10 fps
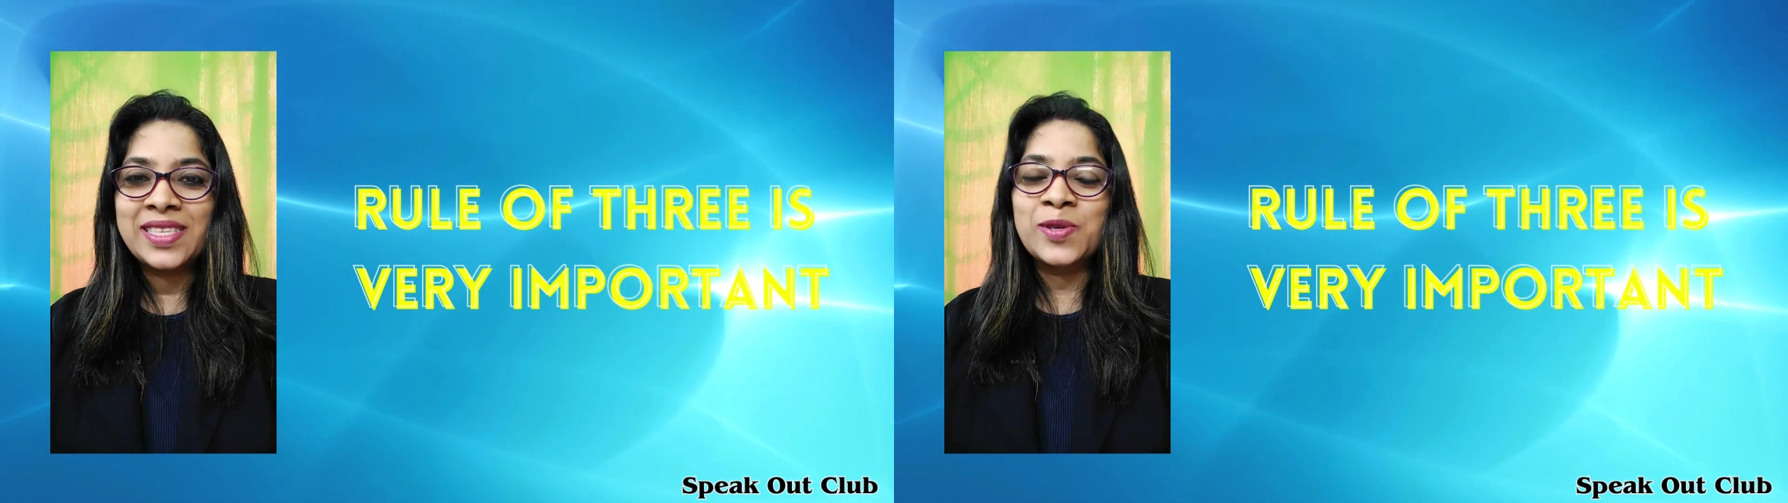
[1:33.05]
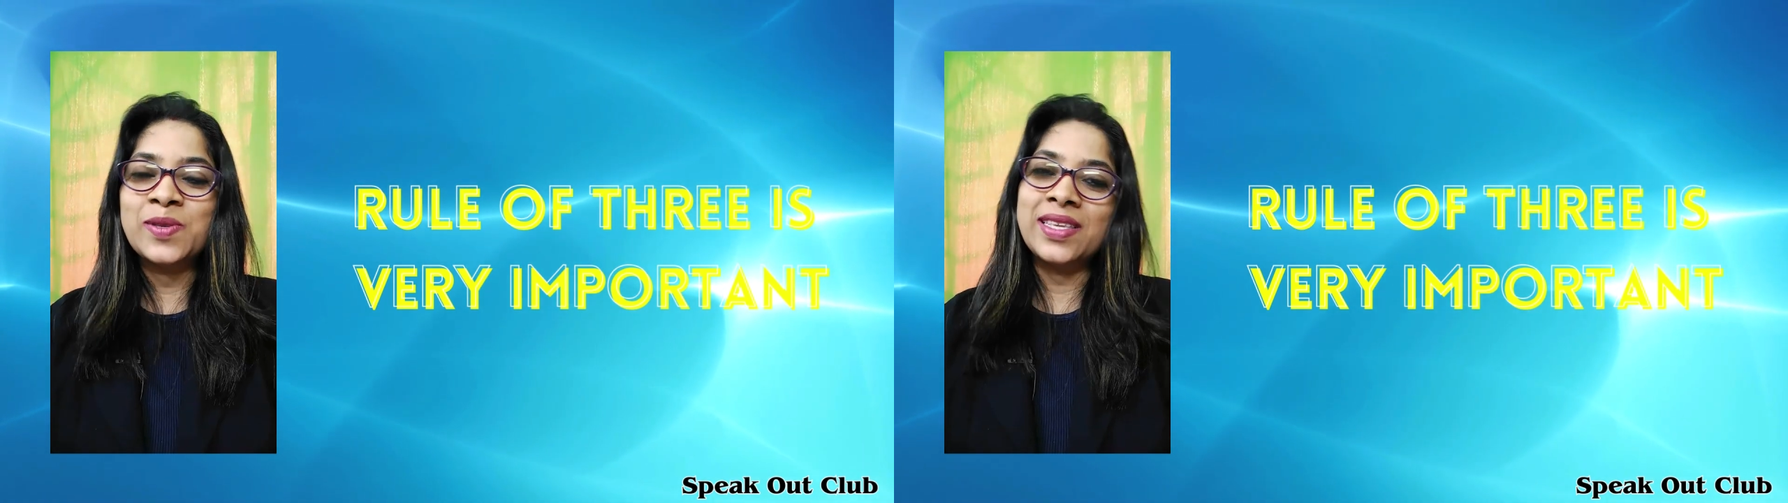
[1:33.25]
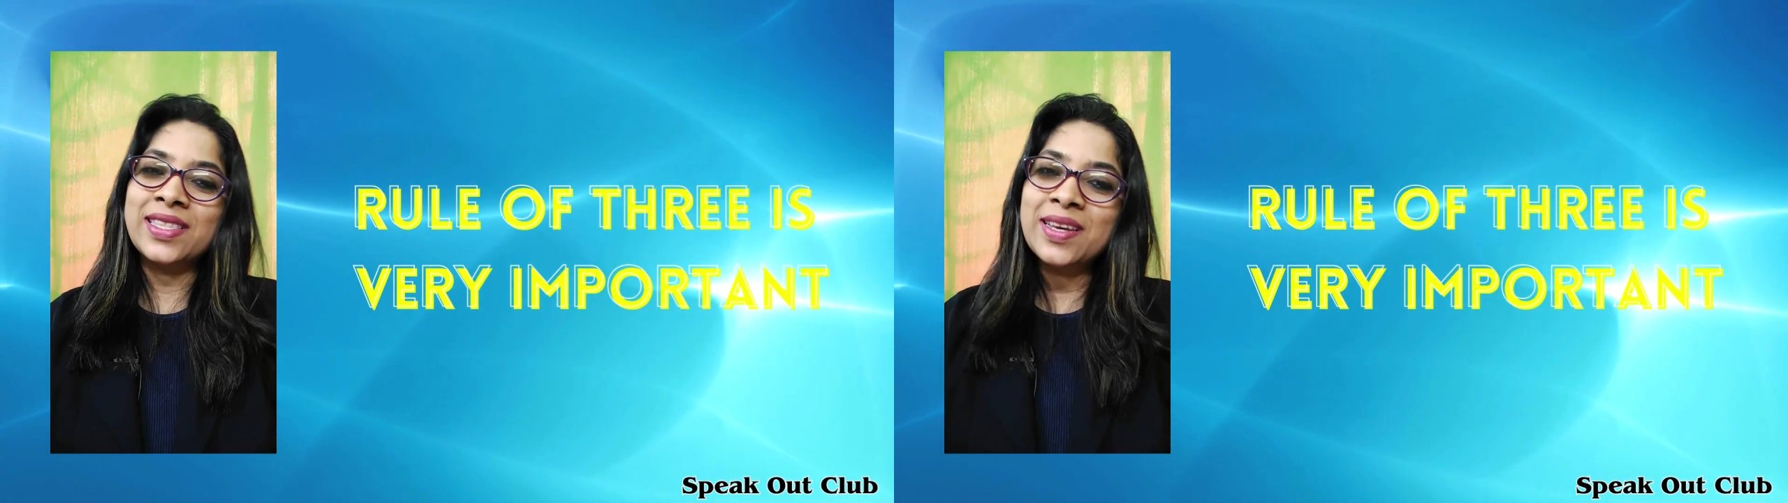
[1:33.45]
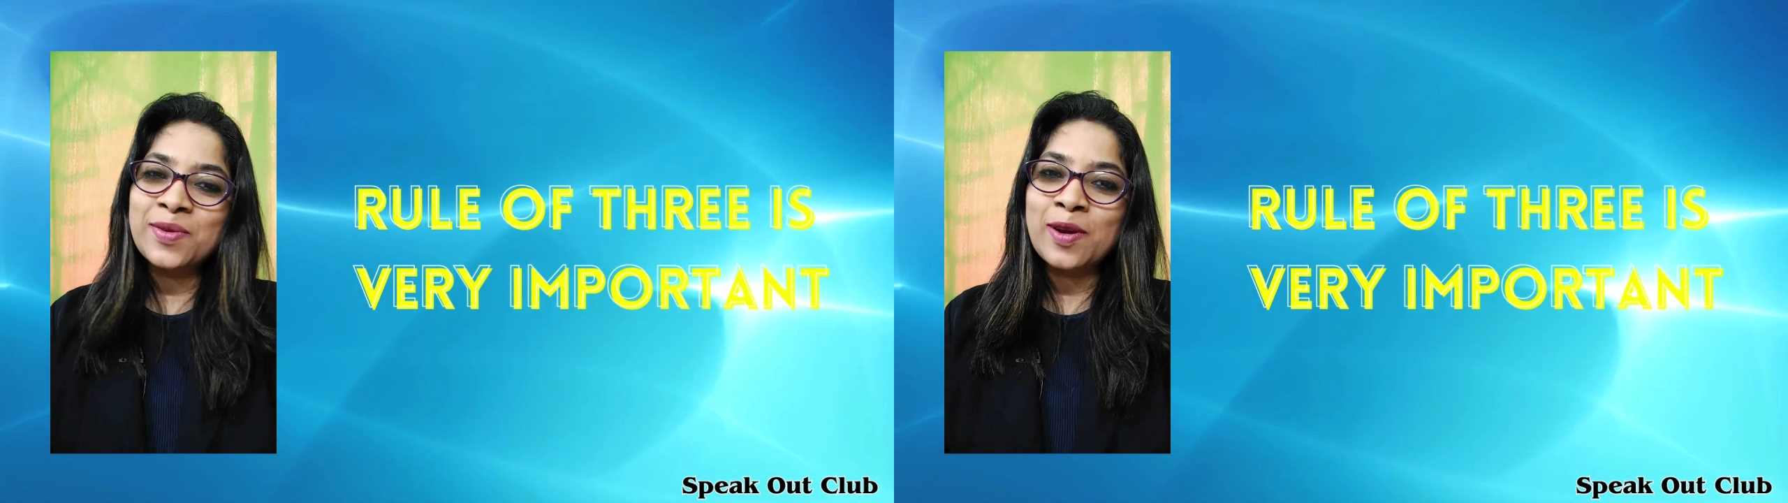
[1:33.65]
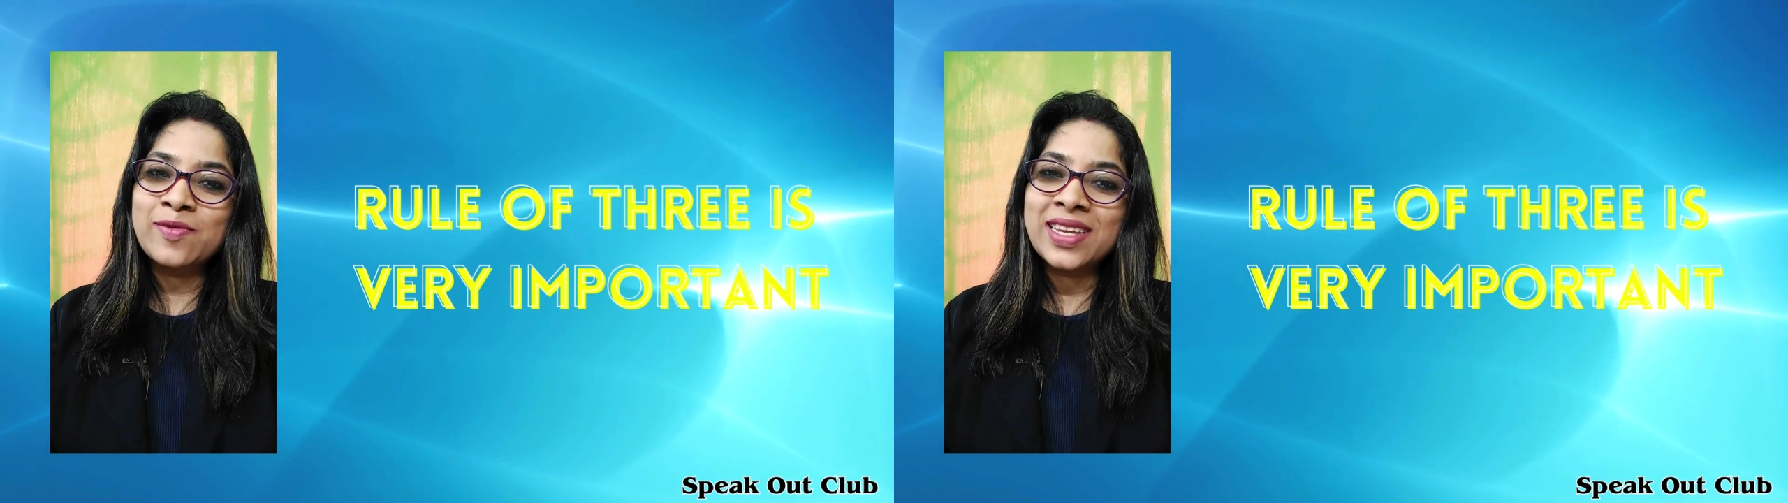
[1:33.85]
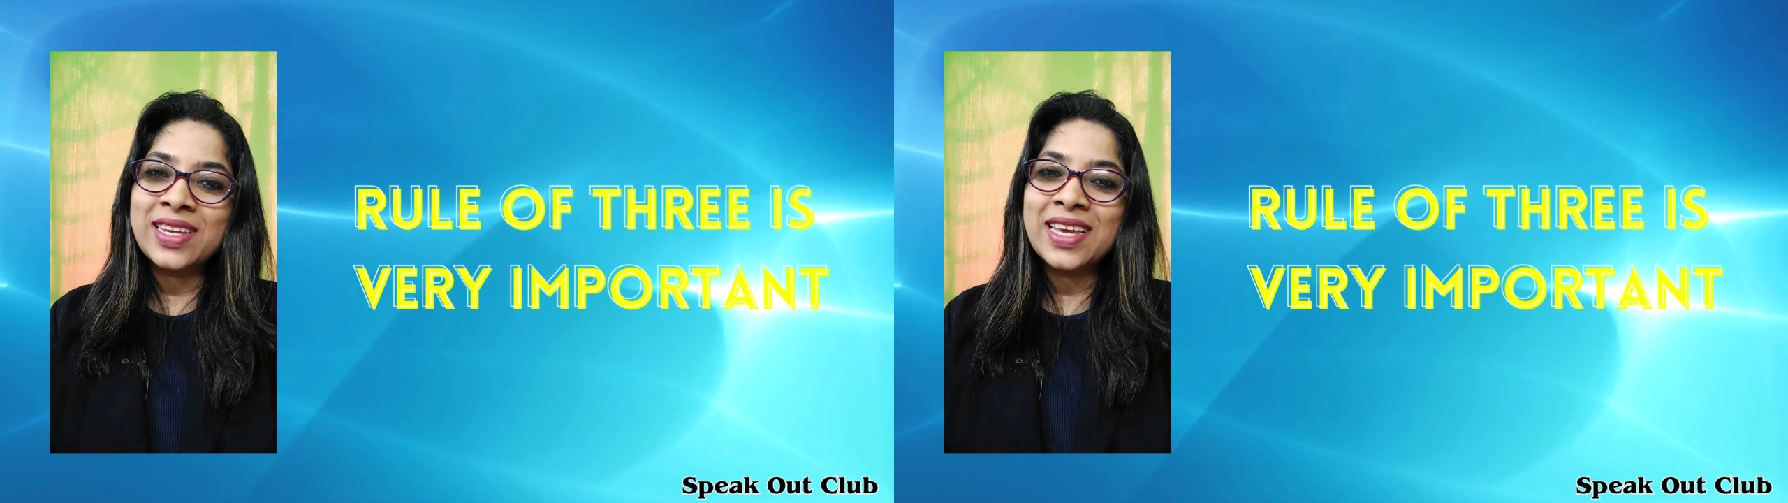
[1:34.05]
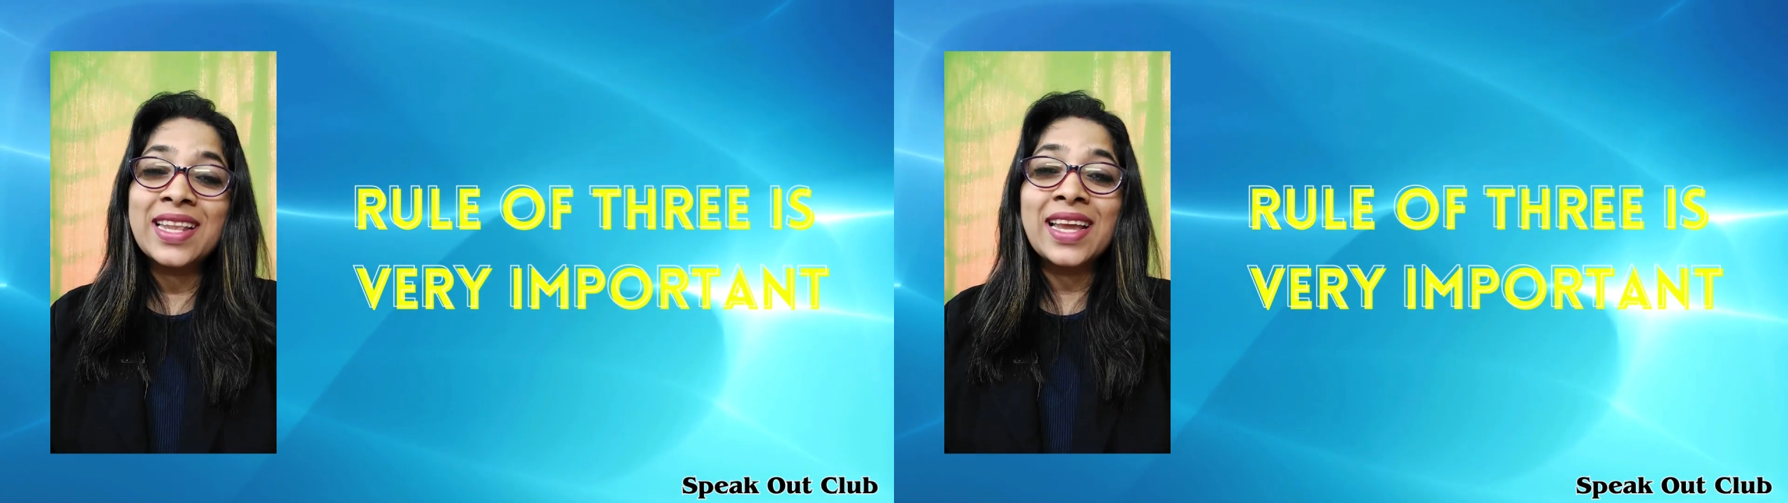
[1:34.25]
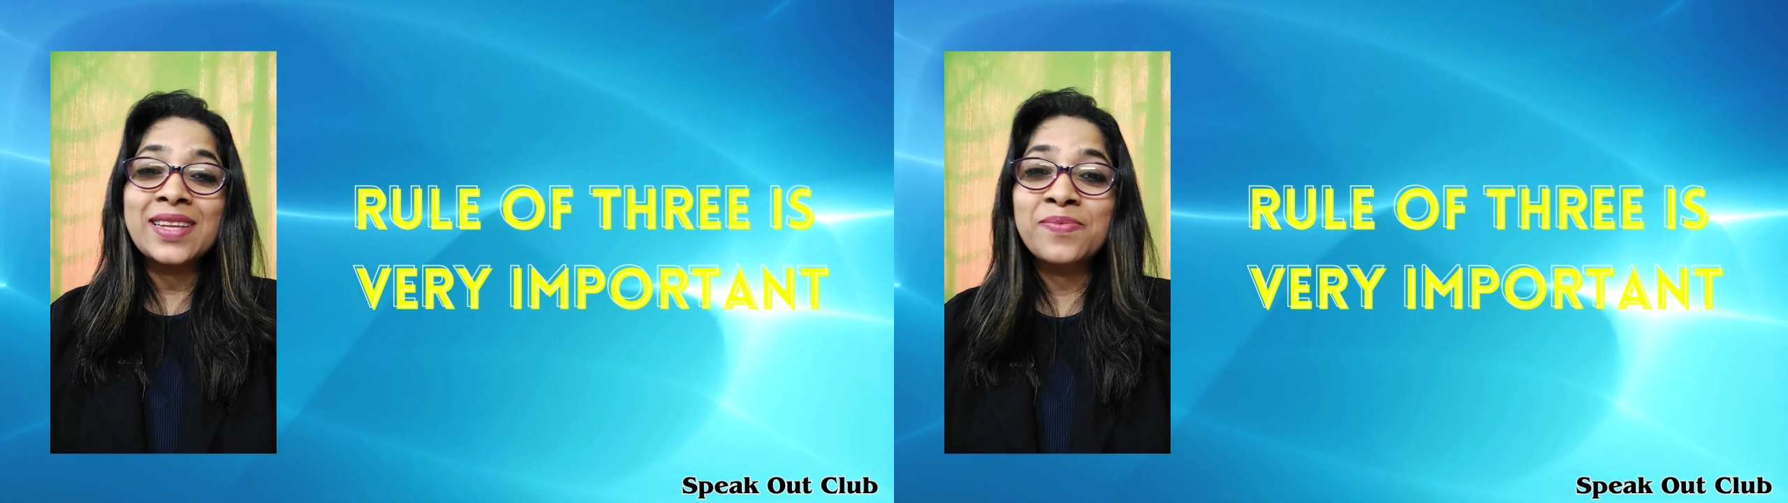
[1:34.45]
using the rule of three and
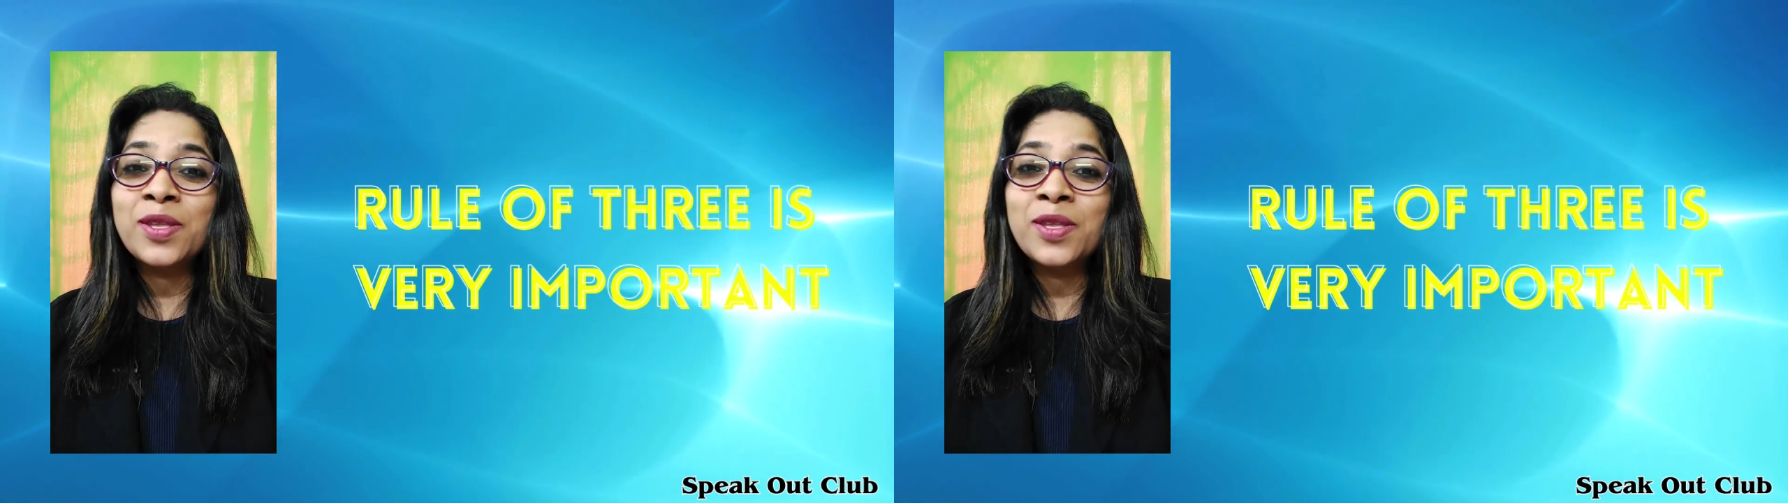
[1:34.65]
let me